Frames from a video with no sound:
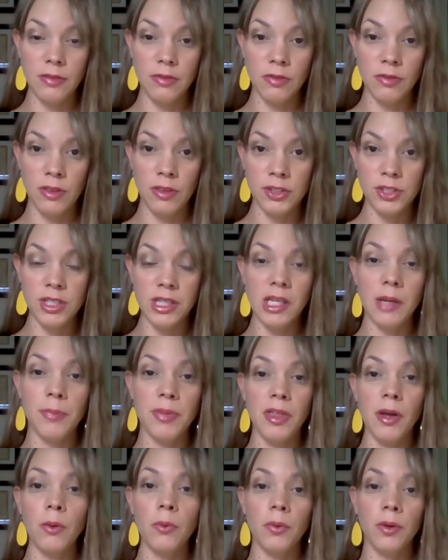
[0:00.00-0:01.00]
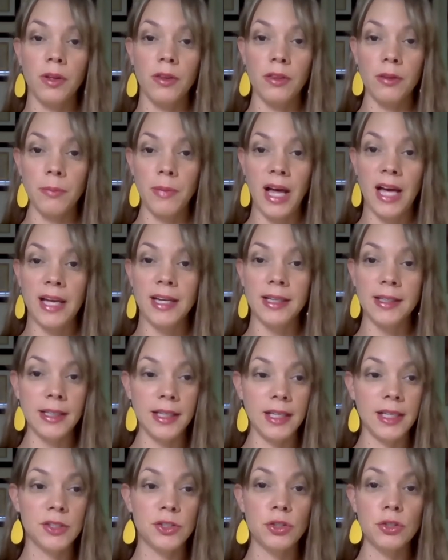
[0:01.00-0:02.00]
the sleep that the body
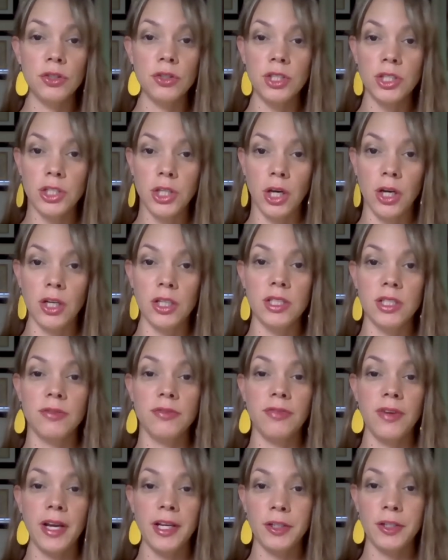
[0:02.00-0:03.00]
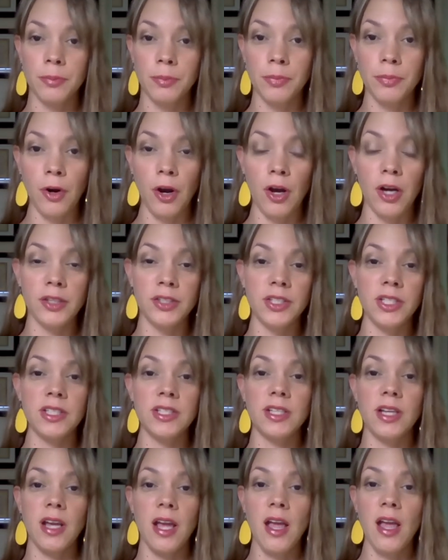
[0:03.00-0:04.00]
needs to detoxify, to process
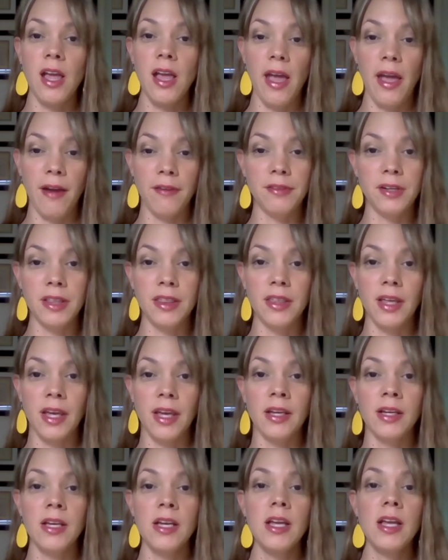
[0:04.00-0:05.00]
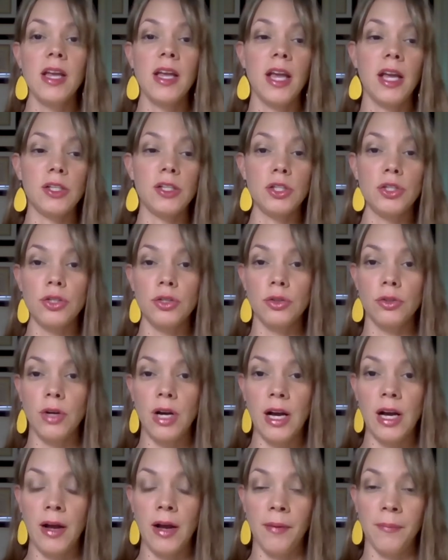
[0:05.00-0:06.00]
everything, and to
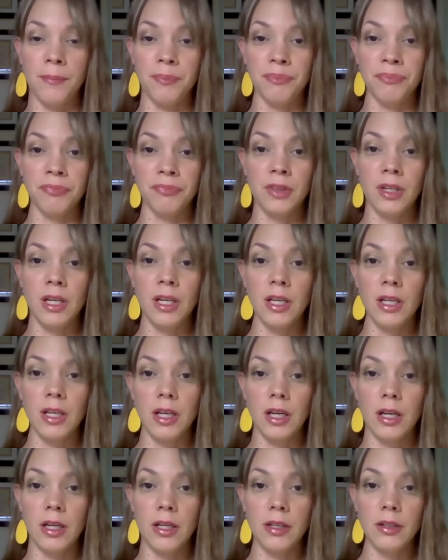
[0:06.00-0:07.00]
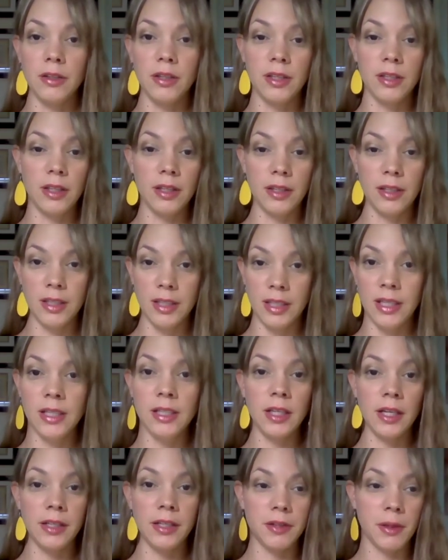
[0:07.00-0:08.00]
heal
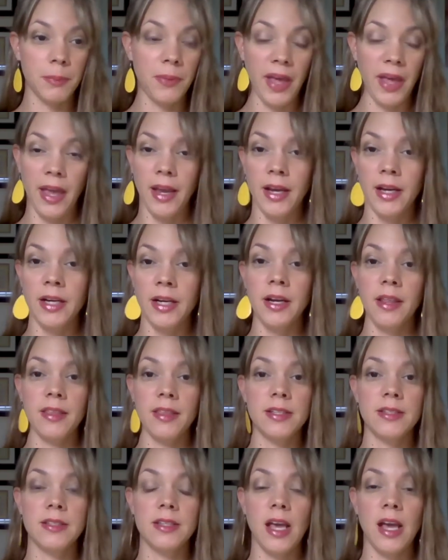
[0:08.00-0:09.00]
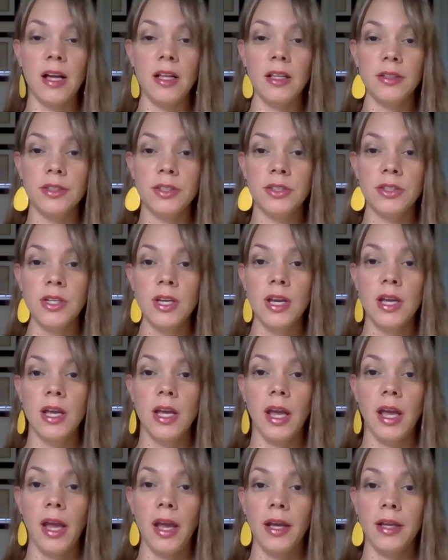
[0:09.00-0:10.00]
and repair the cells,
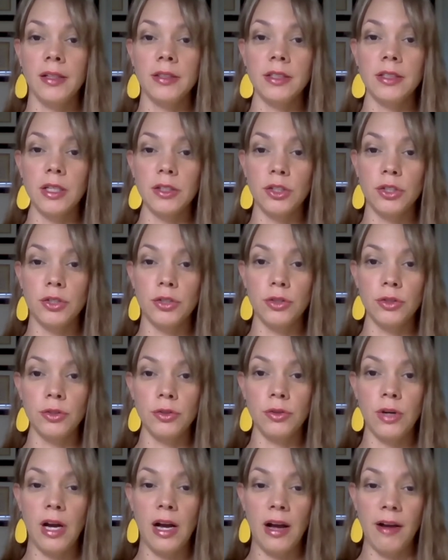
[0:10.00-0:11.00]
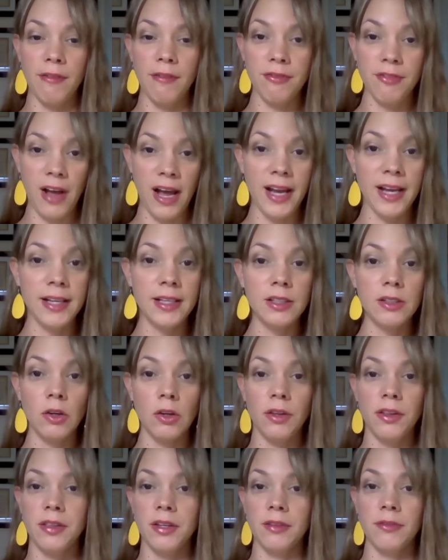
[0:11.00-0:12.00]
and to fight all
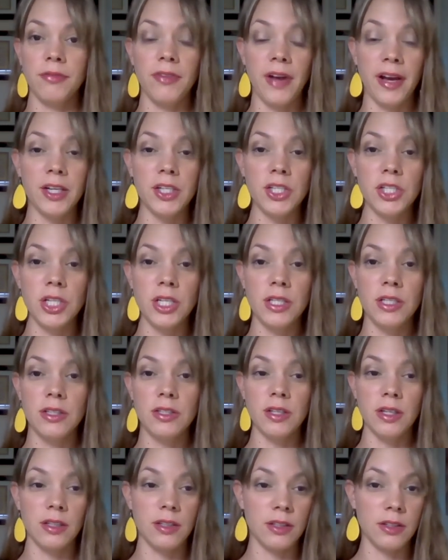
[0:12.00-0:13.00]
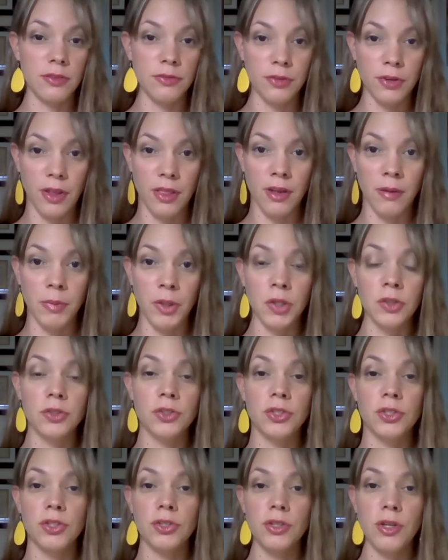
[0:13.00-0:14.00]
the infections, and for the immune
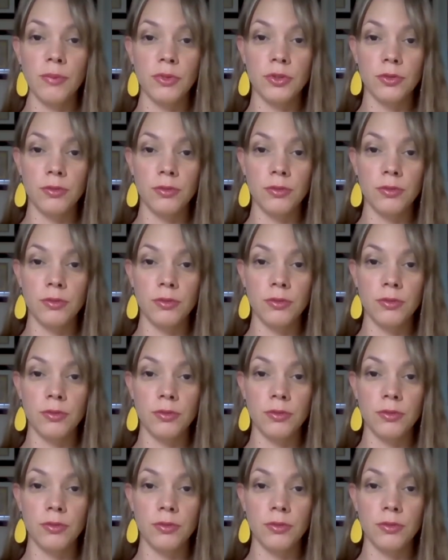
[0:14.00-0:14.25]
system to